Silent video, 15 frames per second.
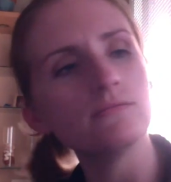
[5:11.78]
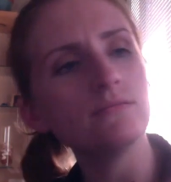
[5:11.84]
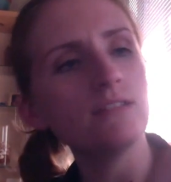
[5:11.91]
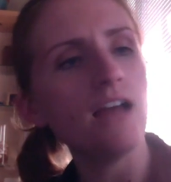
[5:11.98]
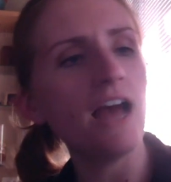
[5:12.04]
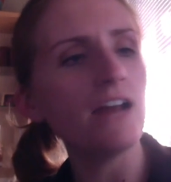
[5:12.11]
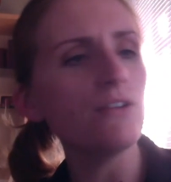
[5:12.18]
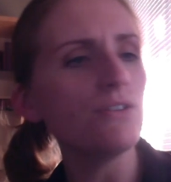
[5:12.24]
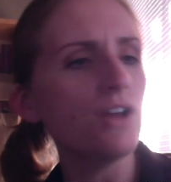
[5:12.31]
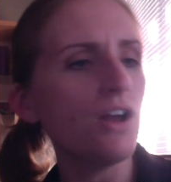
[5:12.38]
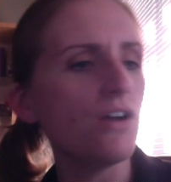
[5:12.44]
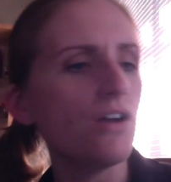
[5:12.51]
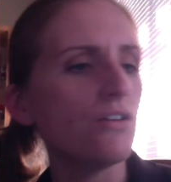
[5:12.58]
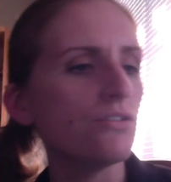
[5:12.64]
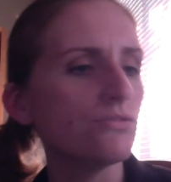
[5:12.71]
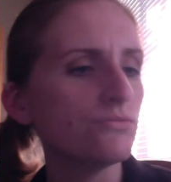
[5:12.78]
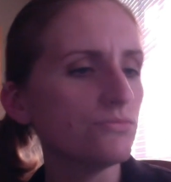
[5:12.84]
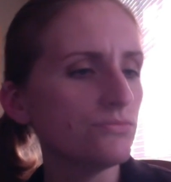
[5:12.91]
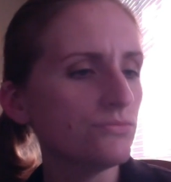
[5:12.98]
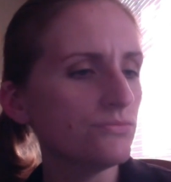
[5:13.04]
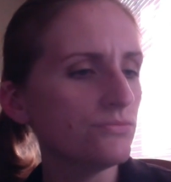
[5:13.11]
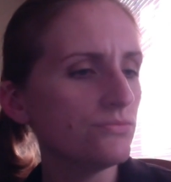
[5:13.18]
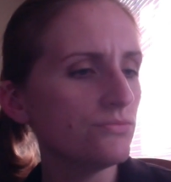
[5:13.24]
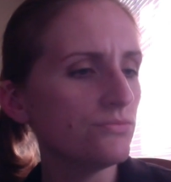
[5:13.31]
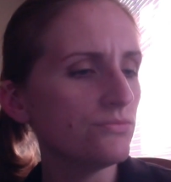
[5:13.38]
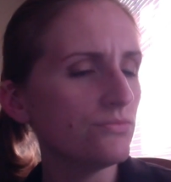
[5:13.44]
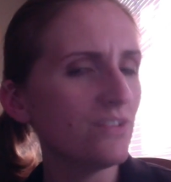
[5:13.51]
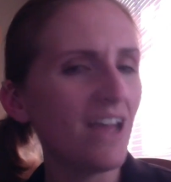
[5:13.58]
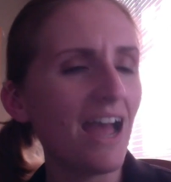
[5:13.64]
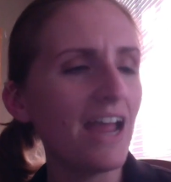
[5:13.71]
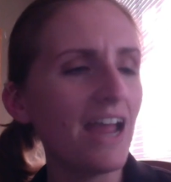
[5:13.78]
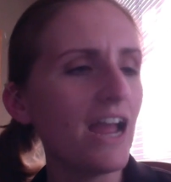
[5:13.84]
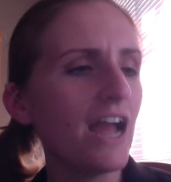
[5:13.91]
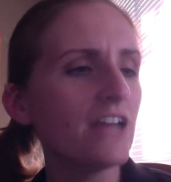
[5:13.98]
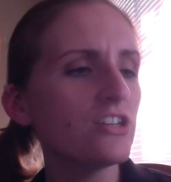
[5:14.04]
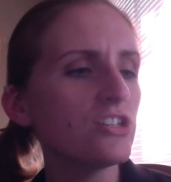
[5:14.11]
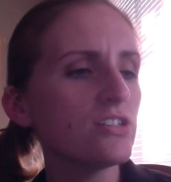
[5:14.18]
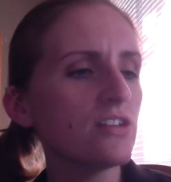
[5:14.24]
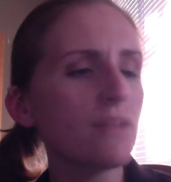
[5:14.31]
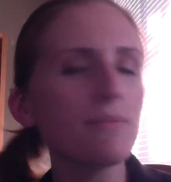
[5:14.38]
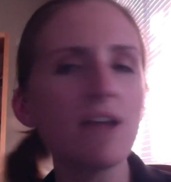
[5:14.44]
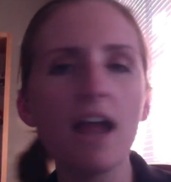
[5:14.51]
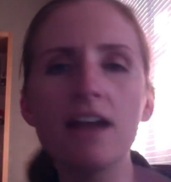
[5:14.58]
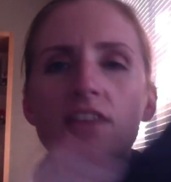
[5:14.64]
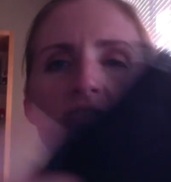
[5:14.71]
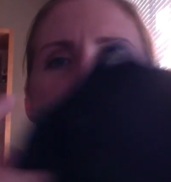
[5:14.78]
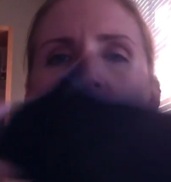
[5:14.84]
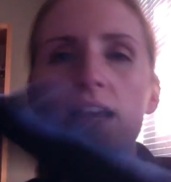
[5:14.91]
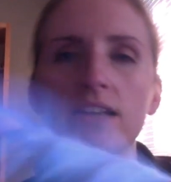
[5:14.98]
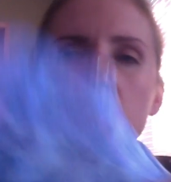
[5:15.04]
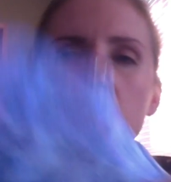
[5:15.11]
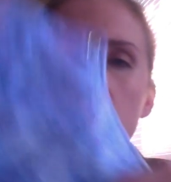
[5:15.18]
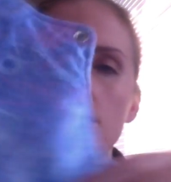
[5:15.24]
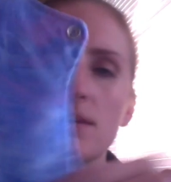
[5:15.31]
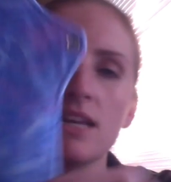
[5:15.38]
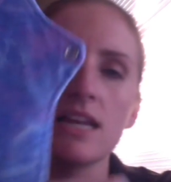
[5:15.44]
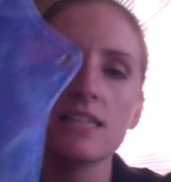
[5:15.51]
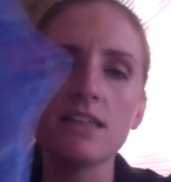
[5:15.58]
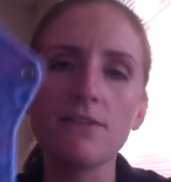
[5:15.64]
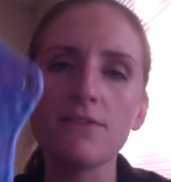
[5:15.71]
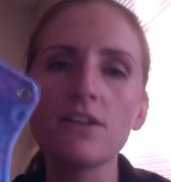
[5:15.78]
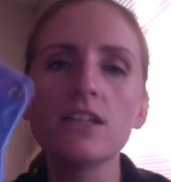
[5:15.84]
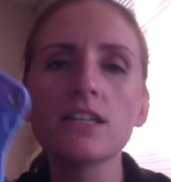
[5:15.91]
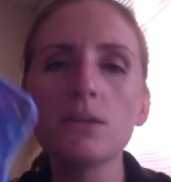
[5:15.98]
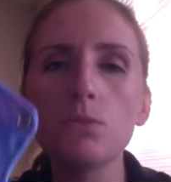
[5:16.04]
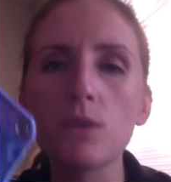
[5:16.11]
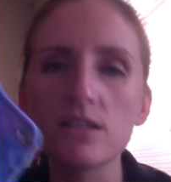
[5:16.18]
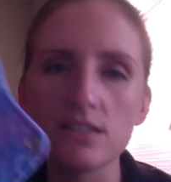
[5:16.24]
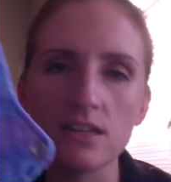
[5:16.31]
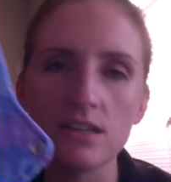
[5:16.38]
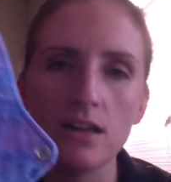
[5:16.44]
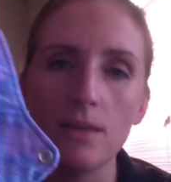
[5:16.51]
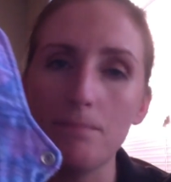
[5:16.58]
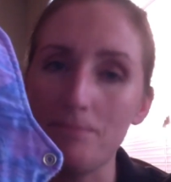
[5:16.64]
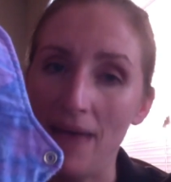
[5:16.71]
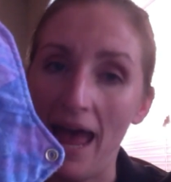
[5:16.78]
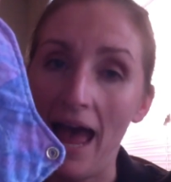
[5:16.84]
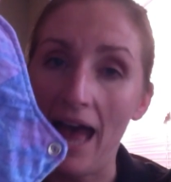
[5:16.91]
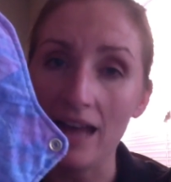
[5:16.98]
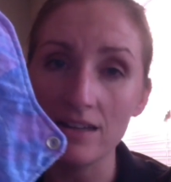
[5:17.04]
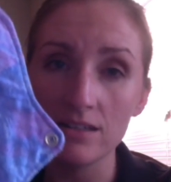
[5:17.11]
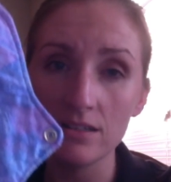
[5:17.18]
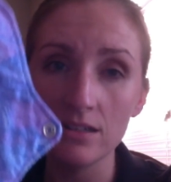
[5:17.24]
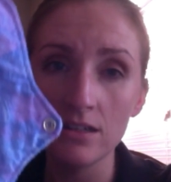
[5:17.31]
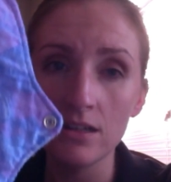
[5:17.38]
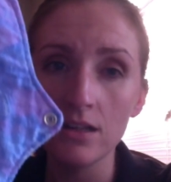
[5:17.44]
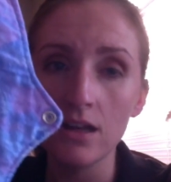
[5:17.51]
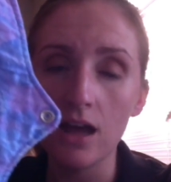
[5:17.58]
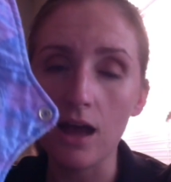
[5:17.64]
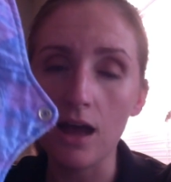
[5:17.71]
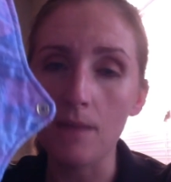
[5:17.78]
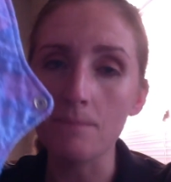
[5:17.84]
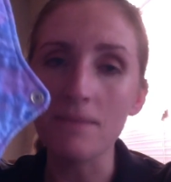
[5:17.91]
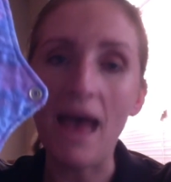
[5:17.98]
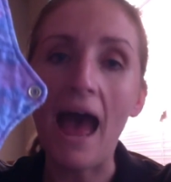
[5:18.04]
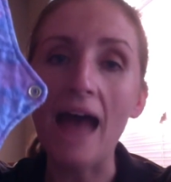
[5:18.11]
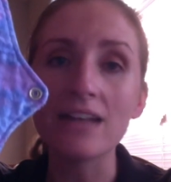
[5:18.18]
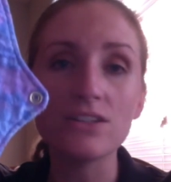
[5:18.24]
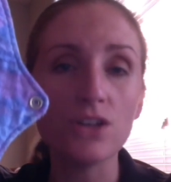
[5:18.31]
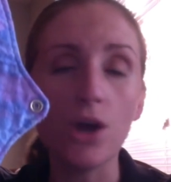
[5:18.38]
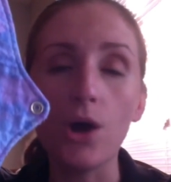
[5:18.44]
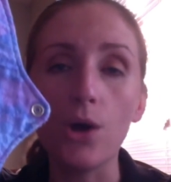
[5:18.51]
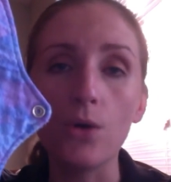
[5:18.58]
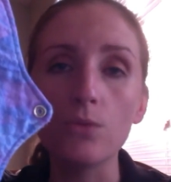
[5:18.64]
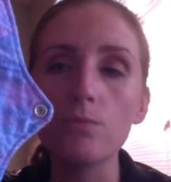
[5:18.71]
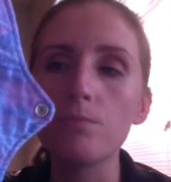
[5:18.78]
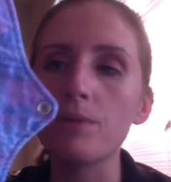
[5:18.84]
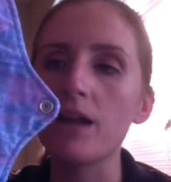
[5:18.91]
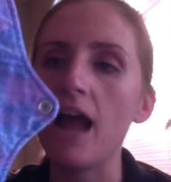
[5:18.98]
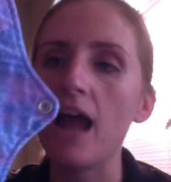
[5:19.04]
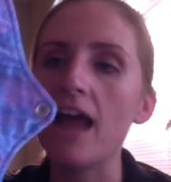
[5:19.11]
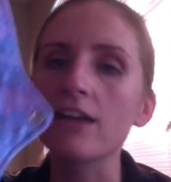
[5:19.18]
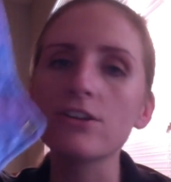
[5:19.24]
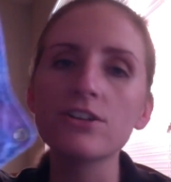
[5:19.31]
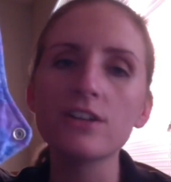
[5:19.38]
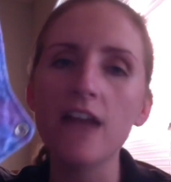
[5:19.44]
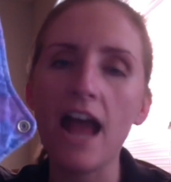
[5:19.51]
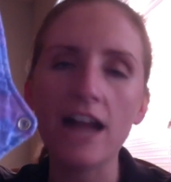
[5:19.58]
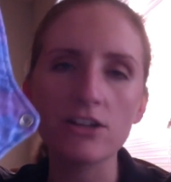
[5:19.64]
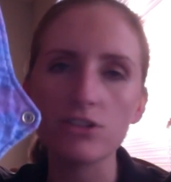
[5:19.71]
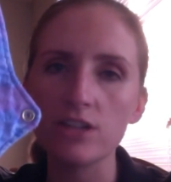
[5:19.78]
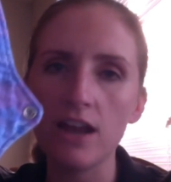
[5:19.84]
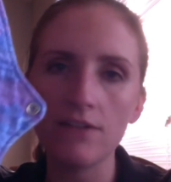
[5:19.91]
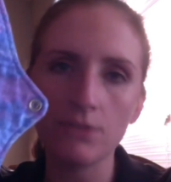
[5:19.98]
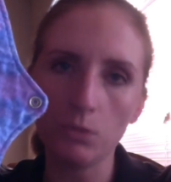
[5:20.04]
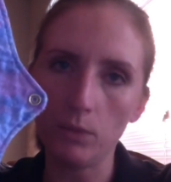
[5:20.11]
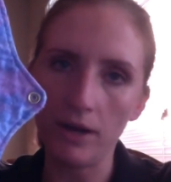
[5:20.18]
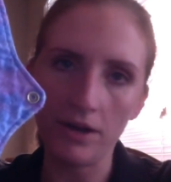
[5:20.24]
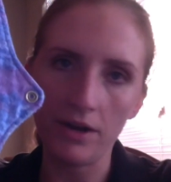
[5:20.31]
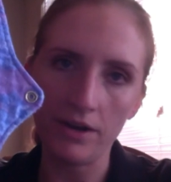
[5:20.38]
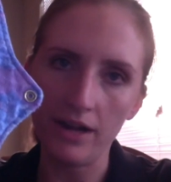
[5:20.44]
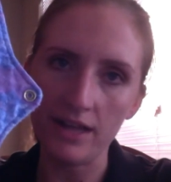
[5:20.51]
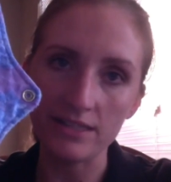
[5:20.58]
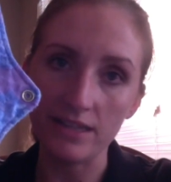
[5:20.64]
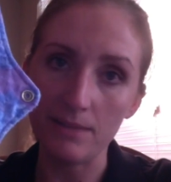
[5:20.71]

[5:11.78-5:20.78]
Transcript: I don't know. I'm kind of mixed. I mean, it definitely wasn't a bad pad to own, but I couldn't actually ever wear it as